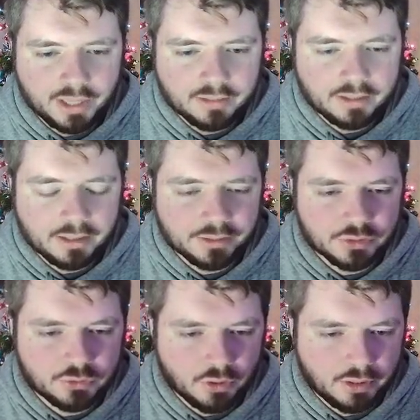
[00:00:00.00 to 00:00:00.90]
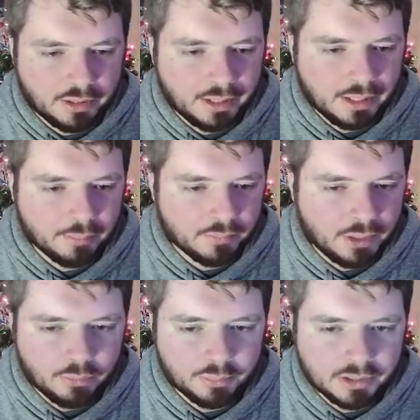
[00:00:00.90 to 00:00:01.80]
that at the start of the game. That
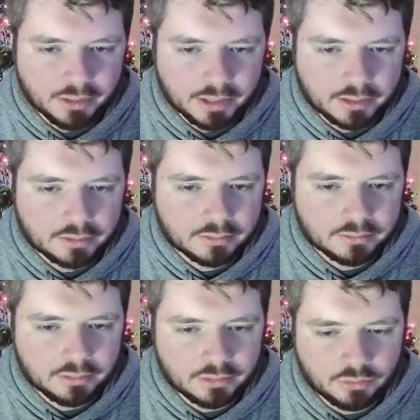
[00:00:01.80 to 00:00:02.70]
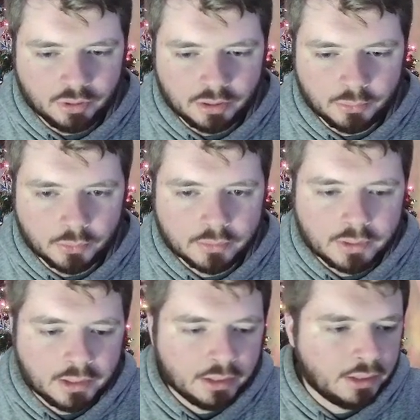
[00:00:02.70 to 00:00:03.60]
would be, like, incredible.
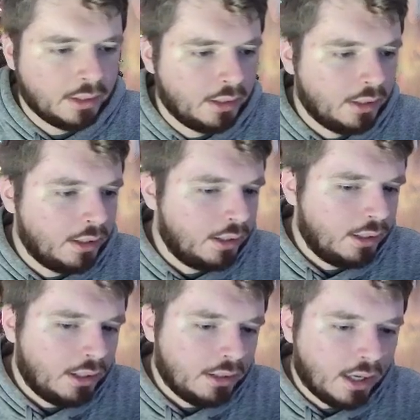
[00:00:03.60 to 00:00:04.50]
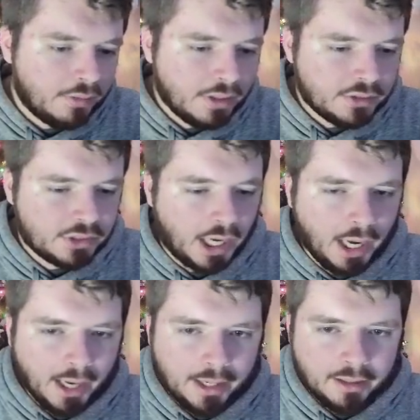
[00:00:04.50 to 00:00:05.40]
Now this
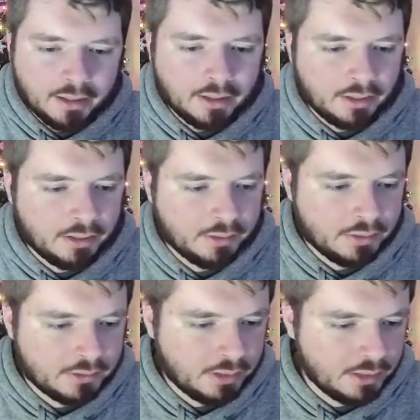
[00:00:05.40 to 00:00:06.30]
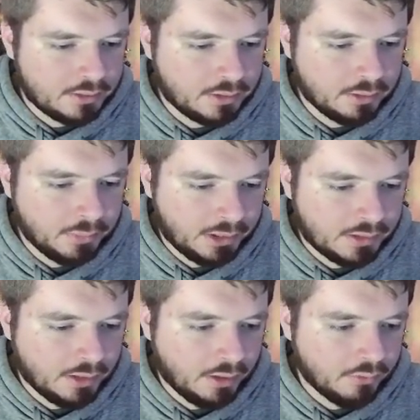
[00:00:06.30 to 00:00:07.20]
guy's gonna be
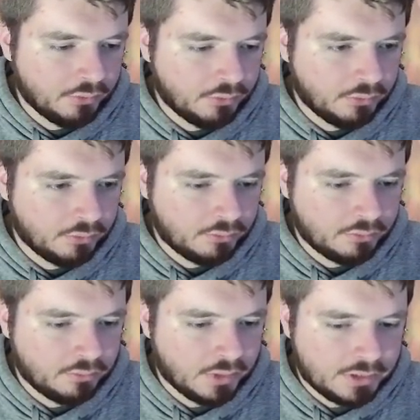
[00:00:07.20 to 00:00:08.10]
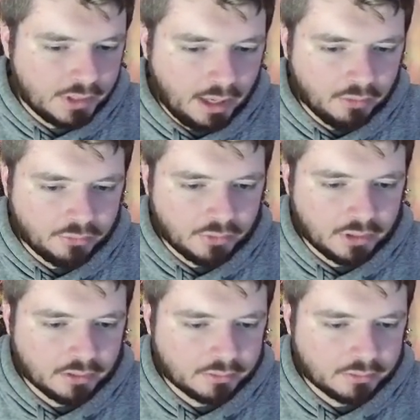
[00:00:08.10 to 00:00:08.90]
tough. Let's Alpha,